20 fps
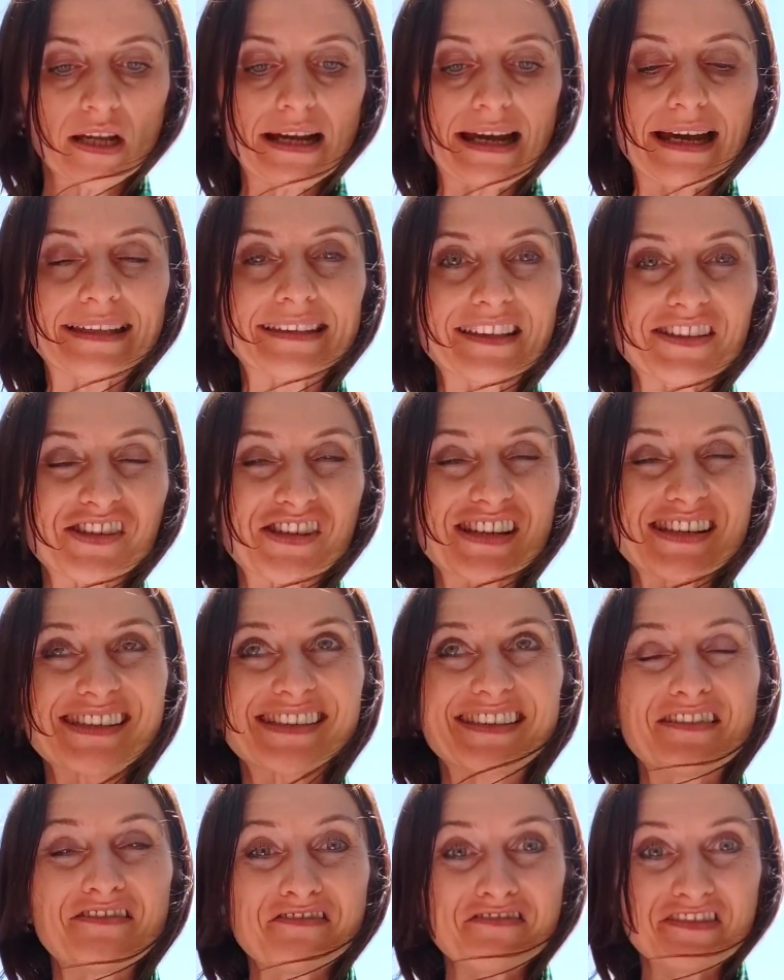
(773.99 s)
And just
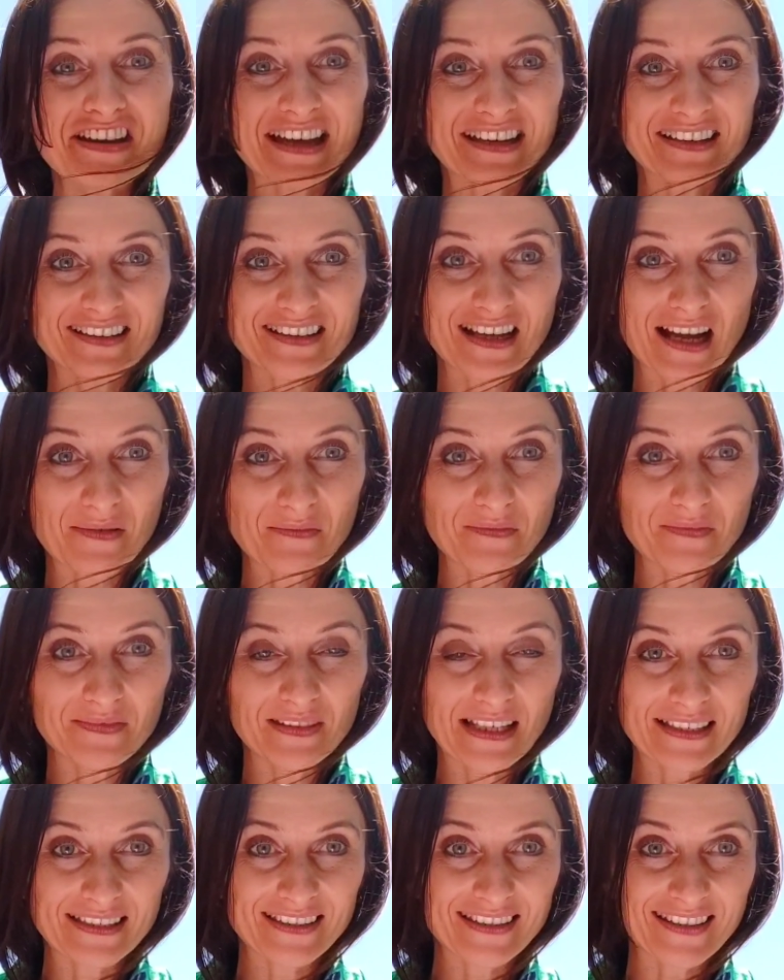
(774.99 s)
the fact
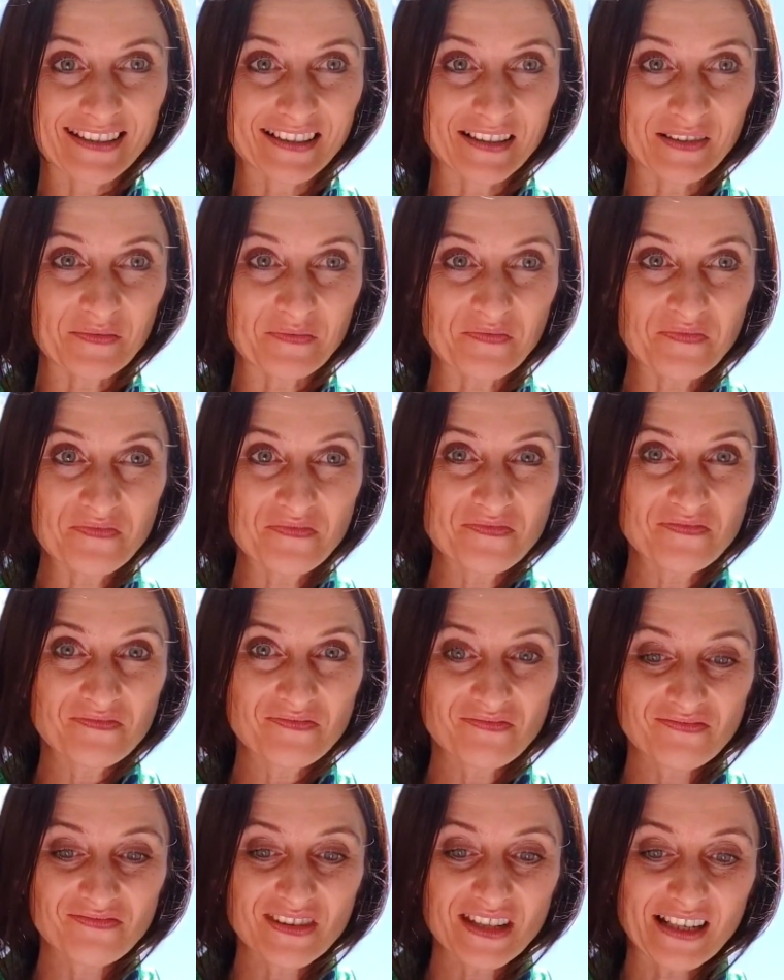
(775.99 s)
that
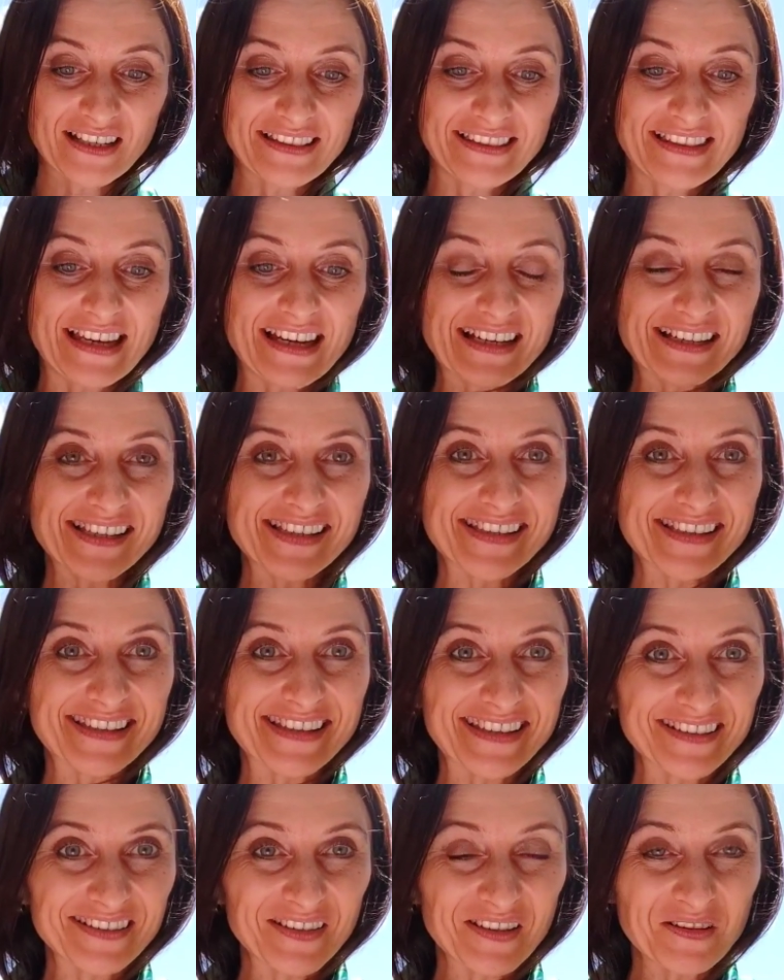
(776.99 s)
they are
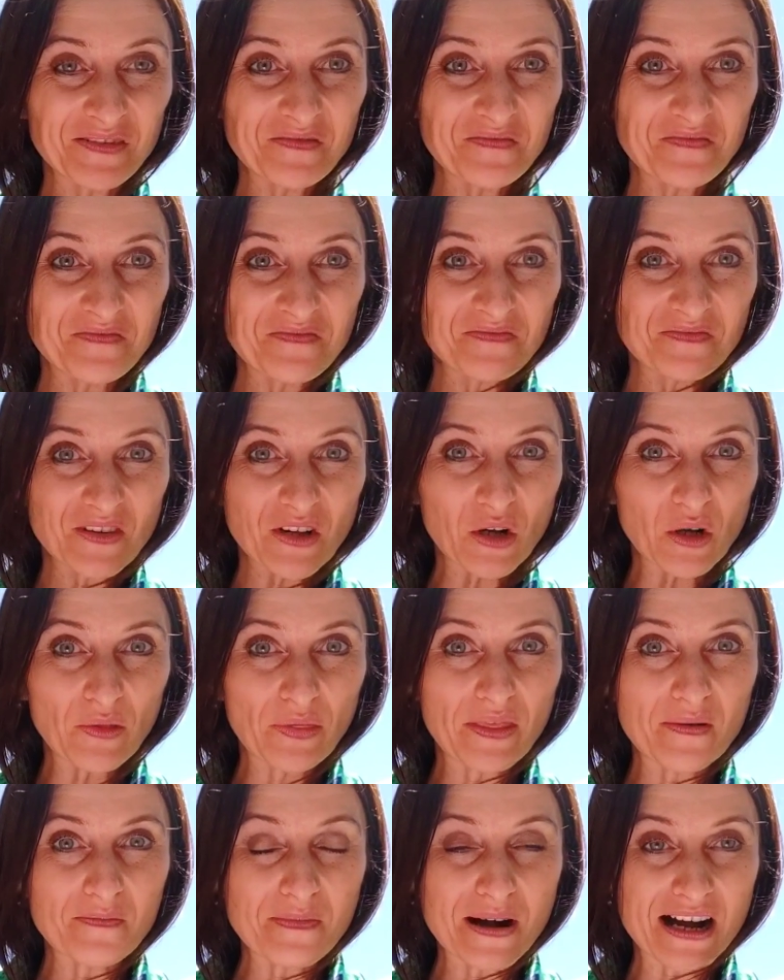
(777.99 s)
still on
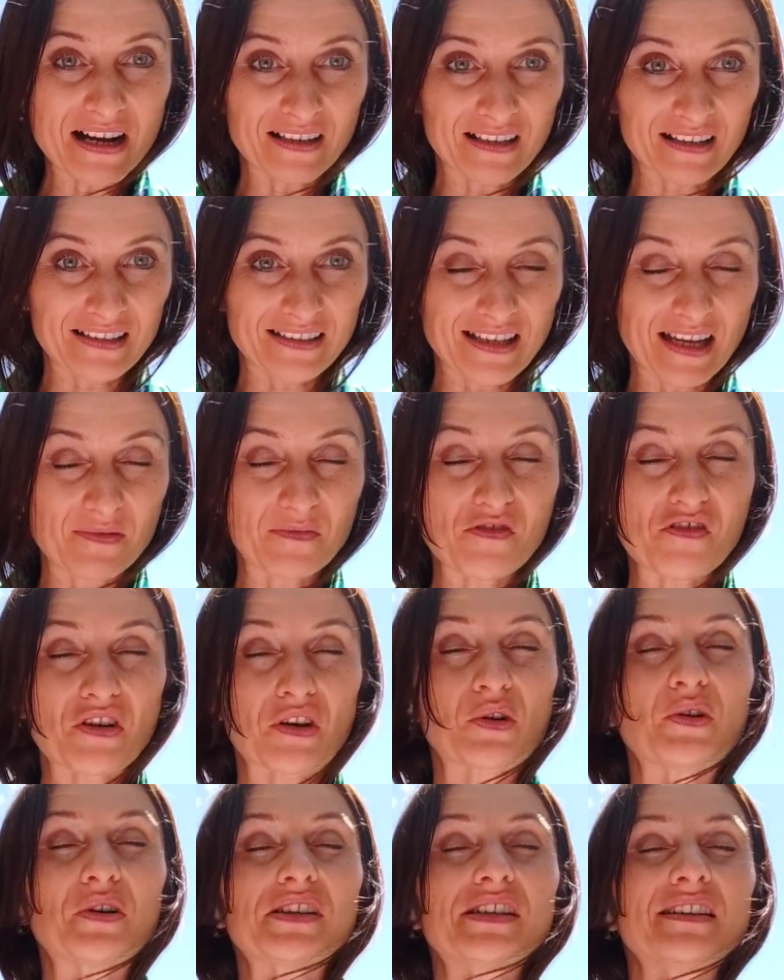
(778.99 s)
the market, I'm
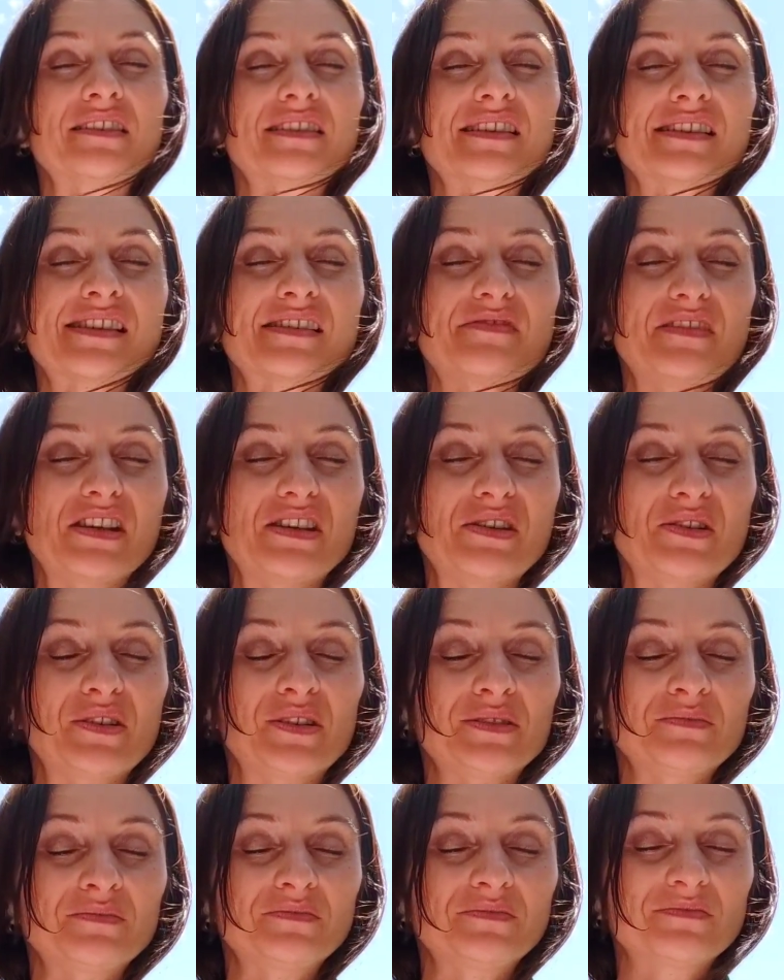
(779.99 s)
recording this
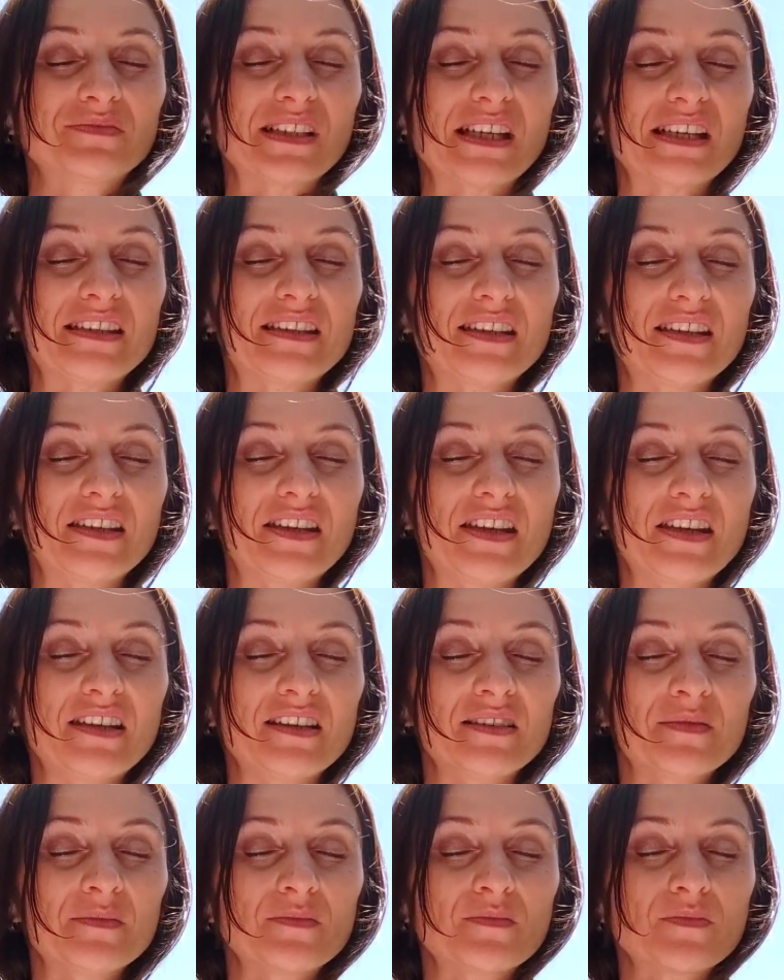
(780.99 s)
video in the
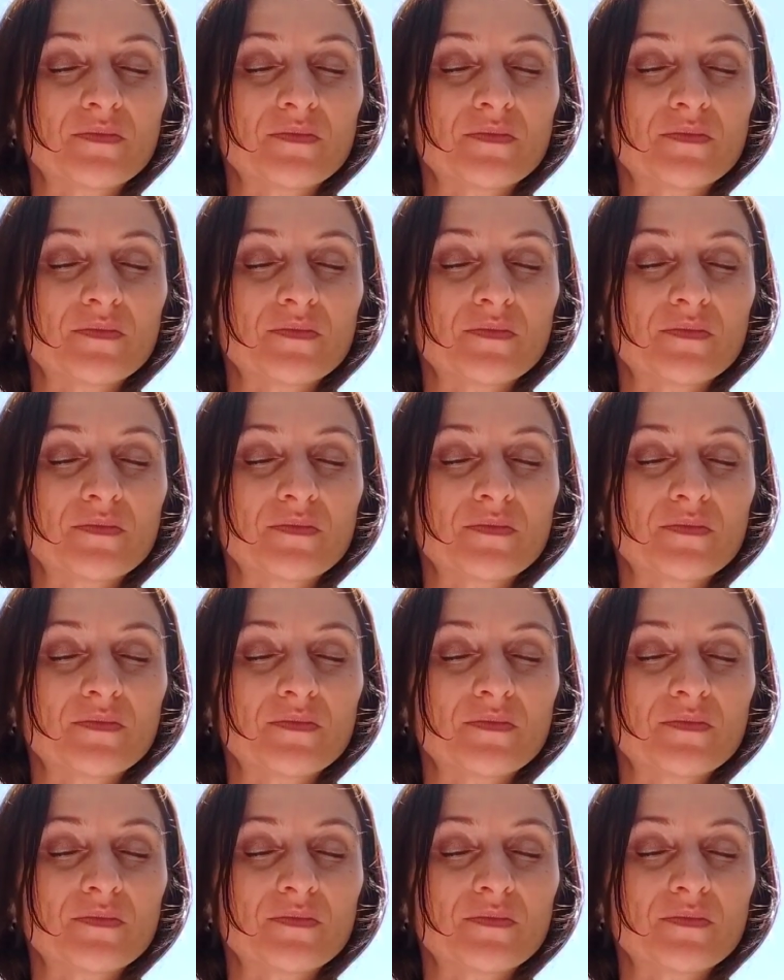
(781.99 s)
year